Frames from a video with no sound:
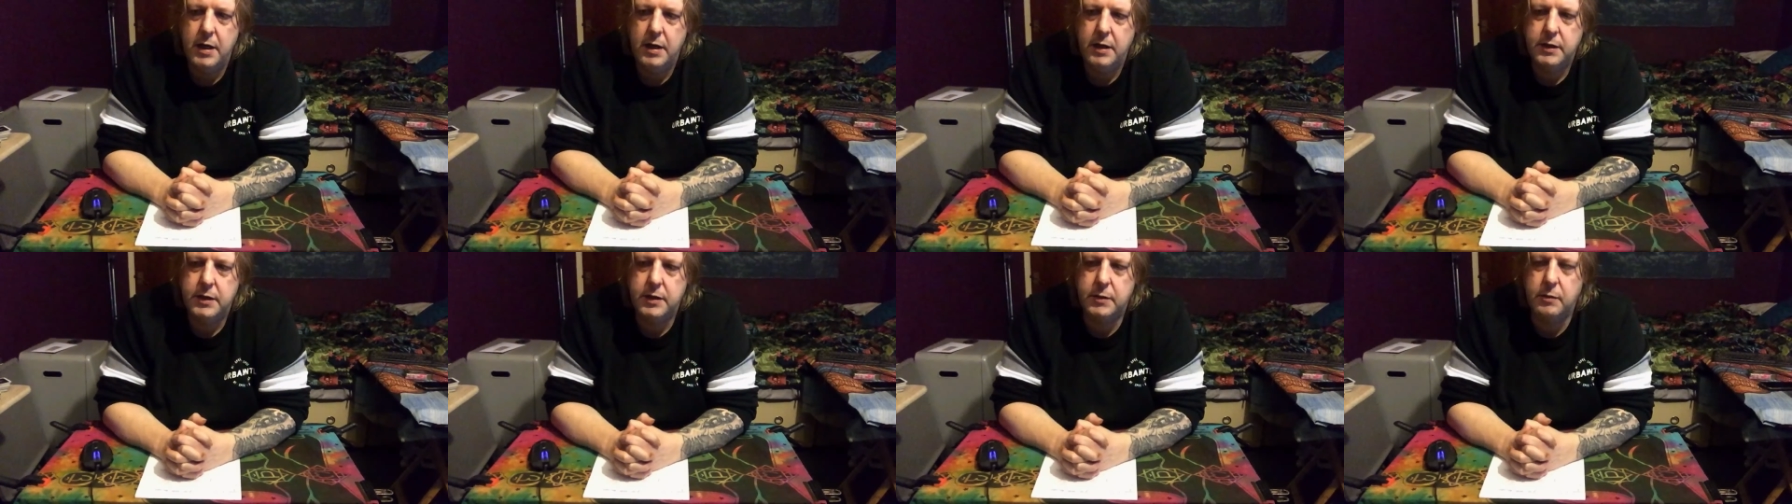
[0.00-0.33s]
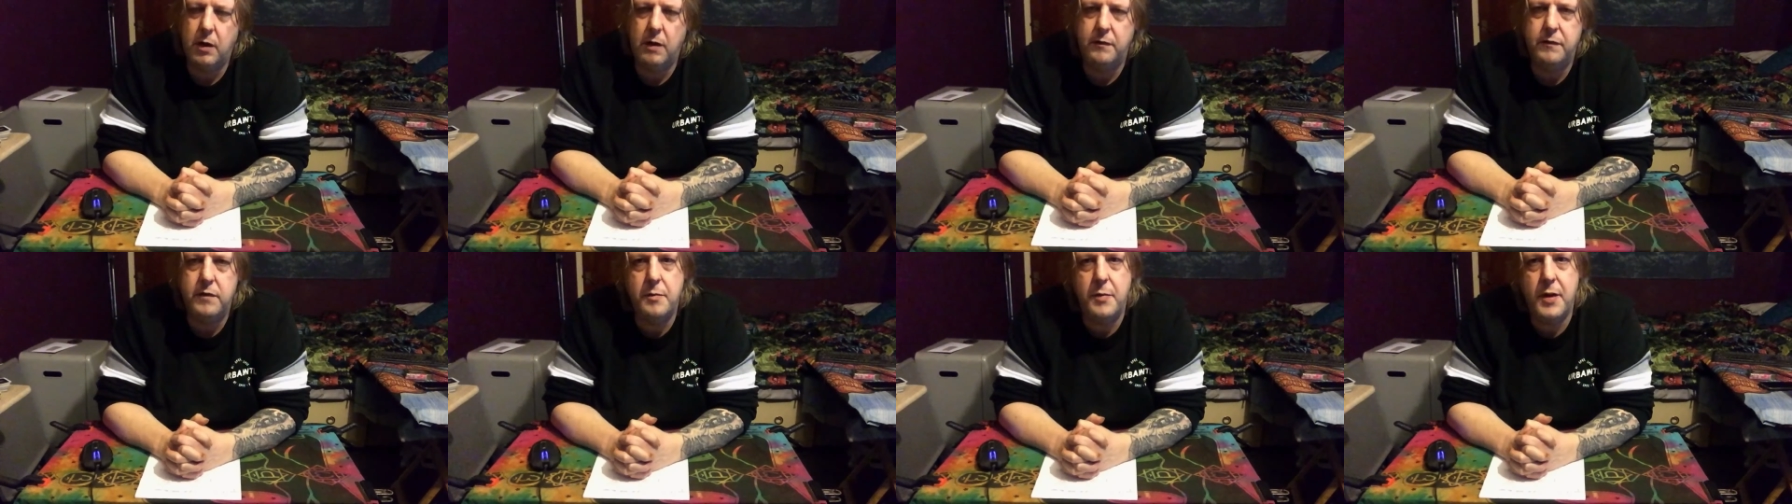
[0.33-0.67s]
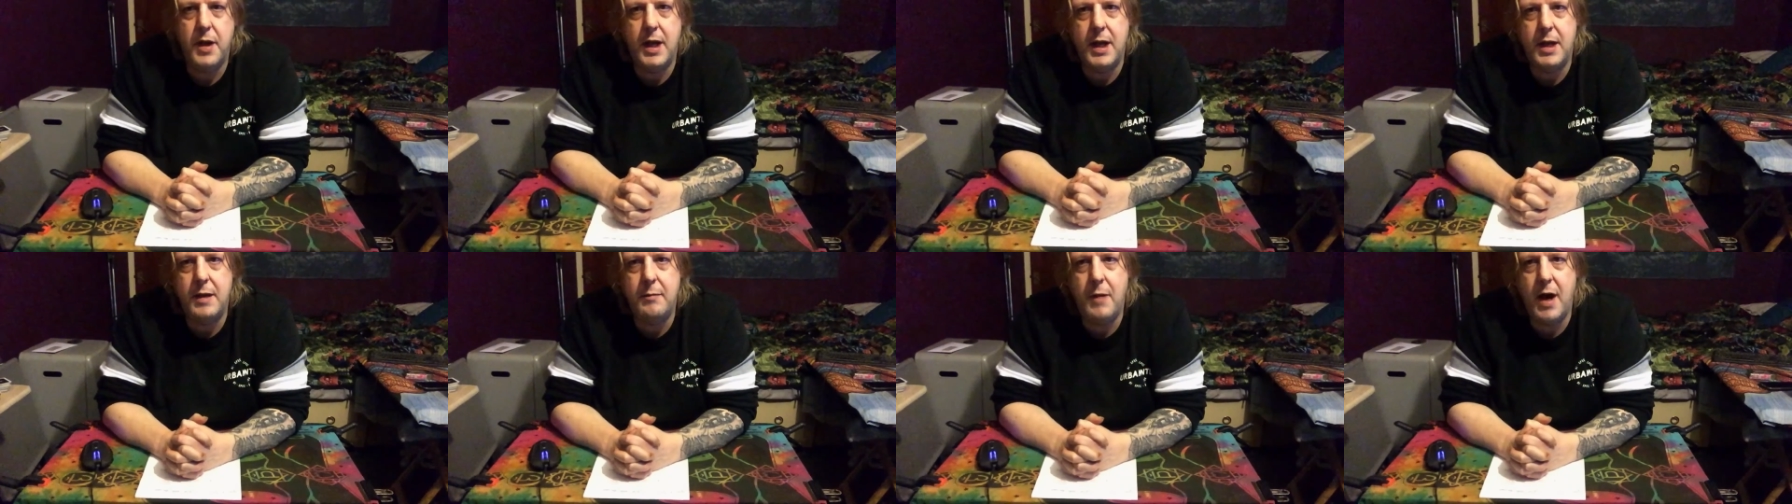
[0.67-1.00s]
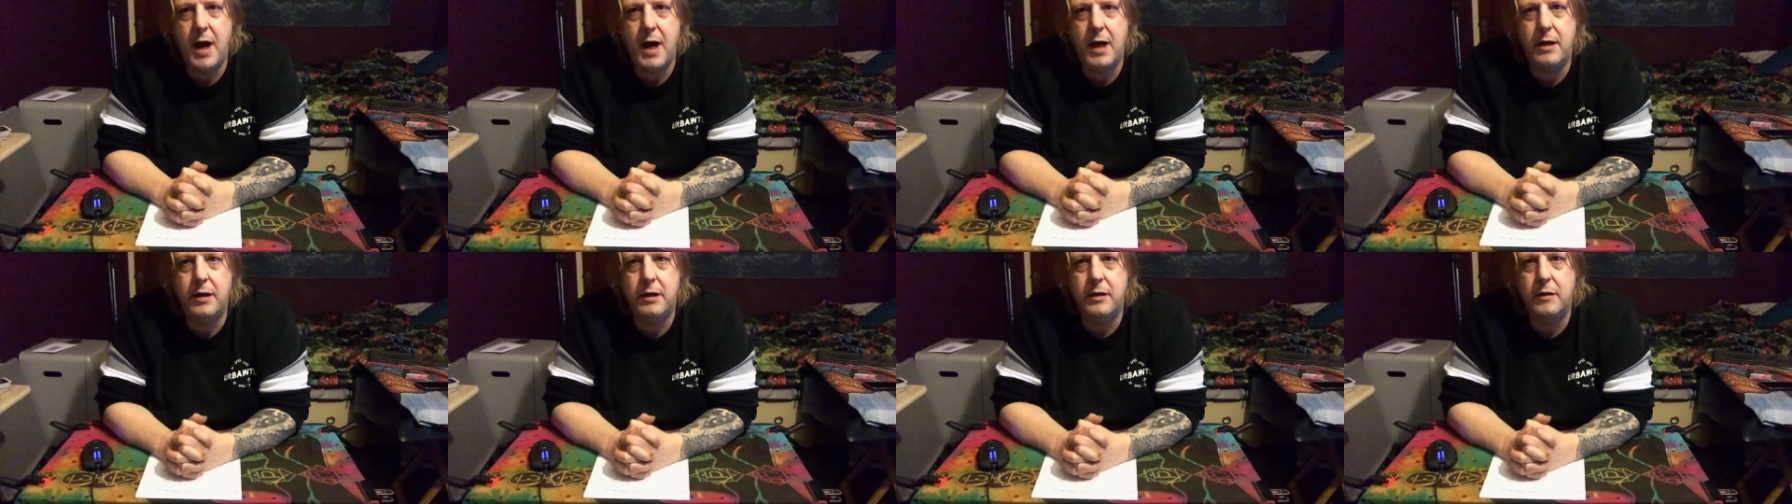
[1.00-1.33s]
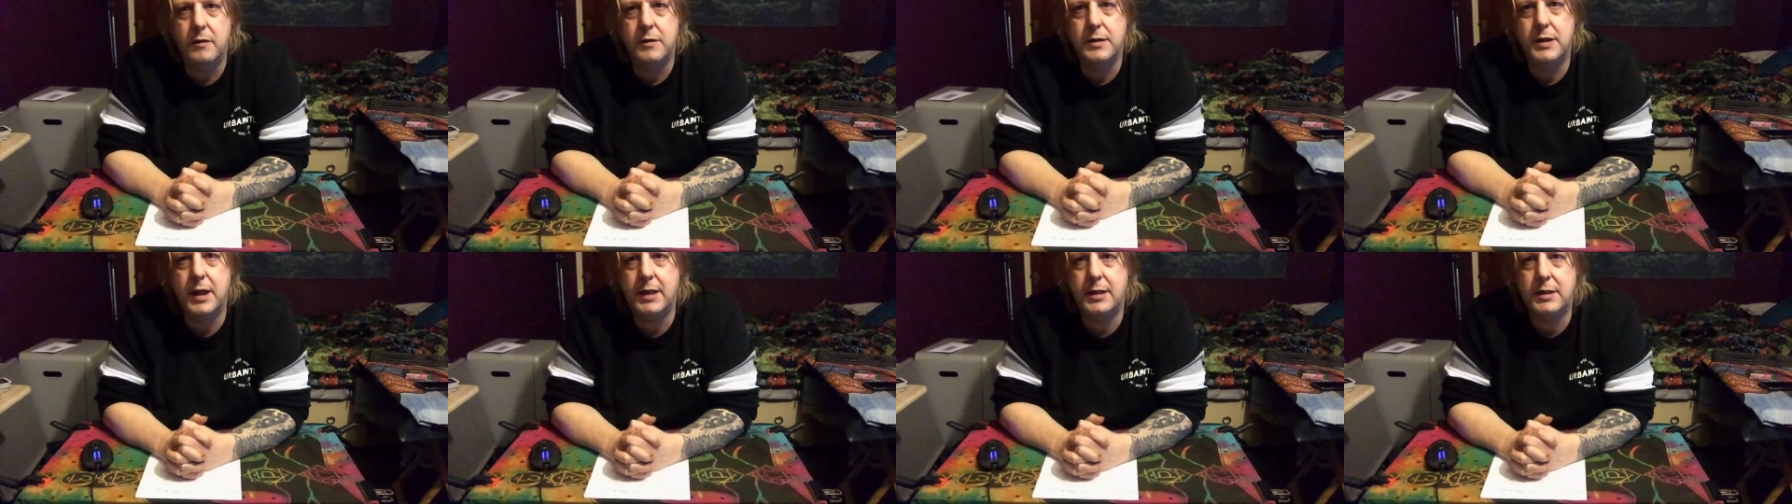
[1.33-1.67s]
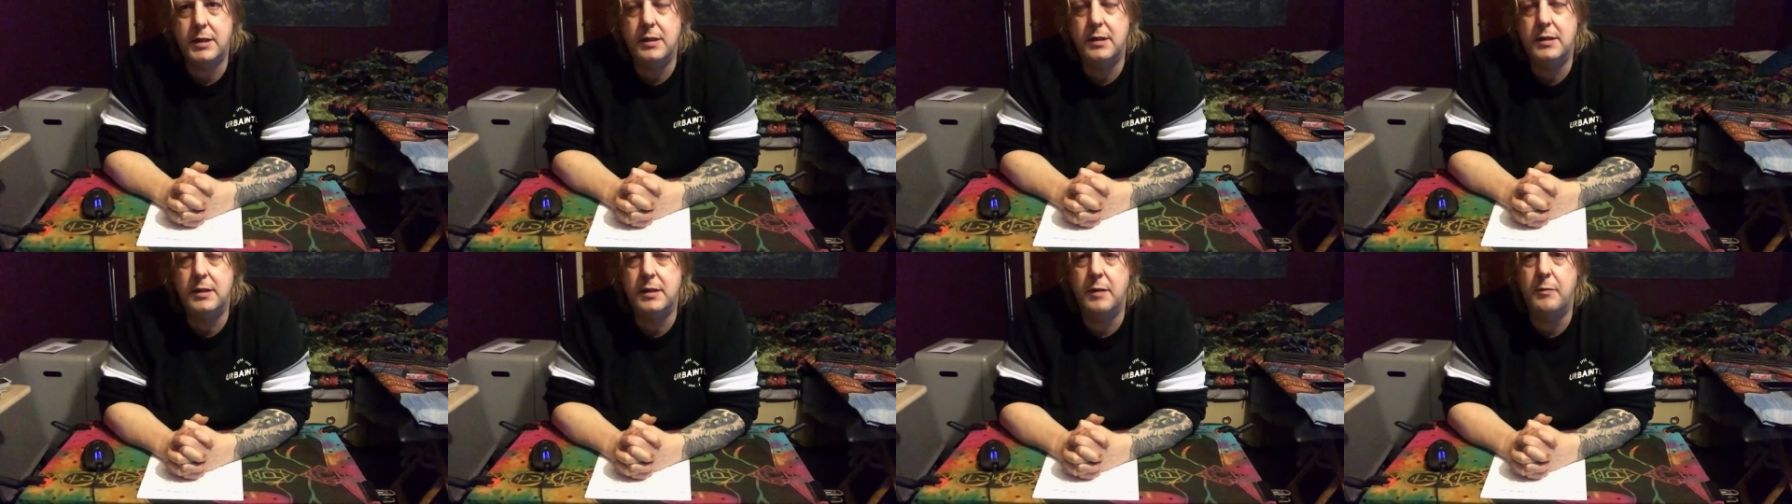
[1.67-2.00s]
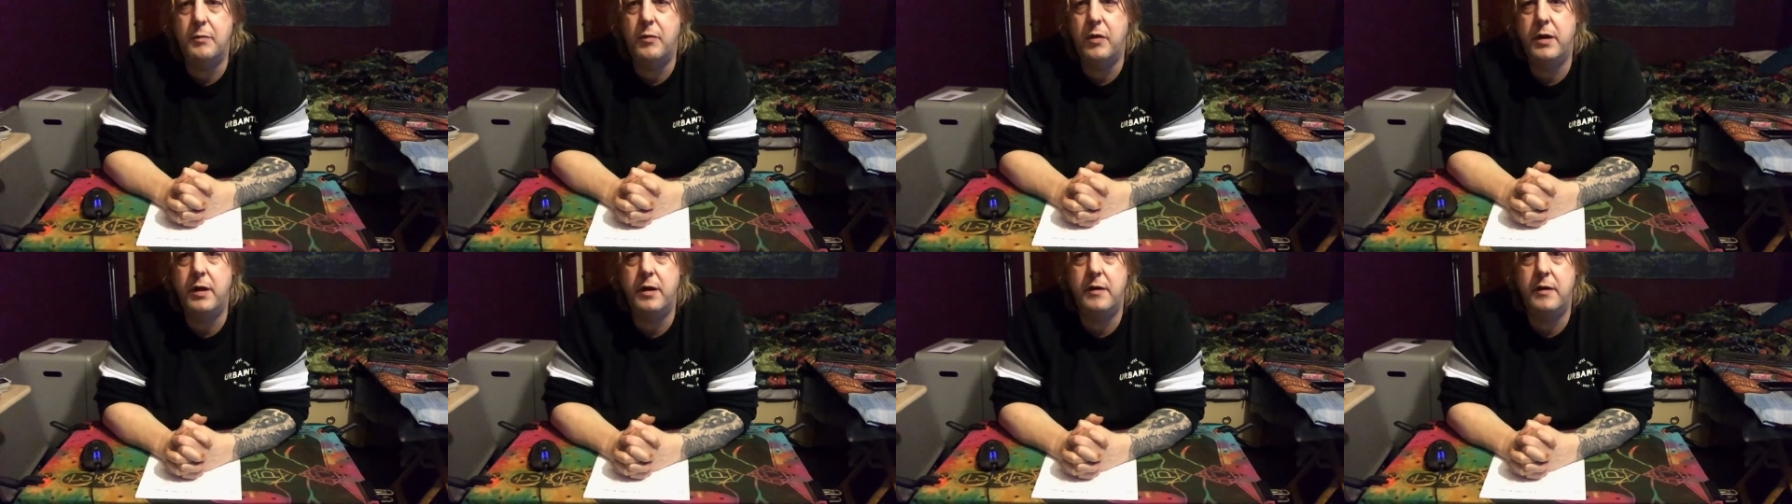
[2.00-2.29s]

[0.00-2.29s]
So what, have you been emailing or texting someone